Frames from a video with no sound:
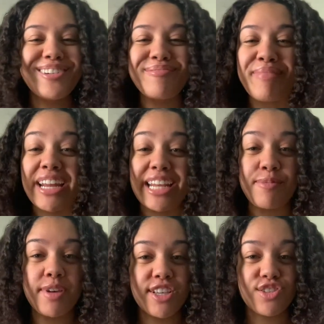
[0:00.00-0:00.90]
My name
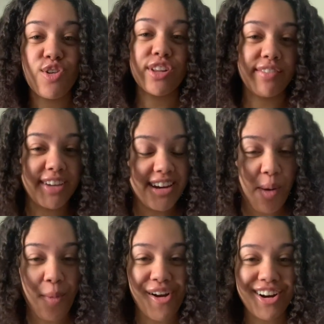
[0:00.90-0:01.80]
is Olivia
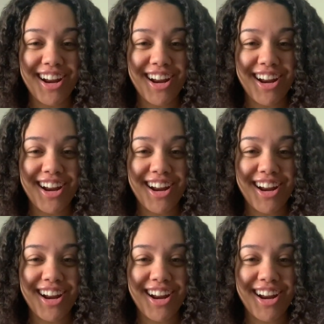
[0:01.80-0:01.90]
Nemhart.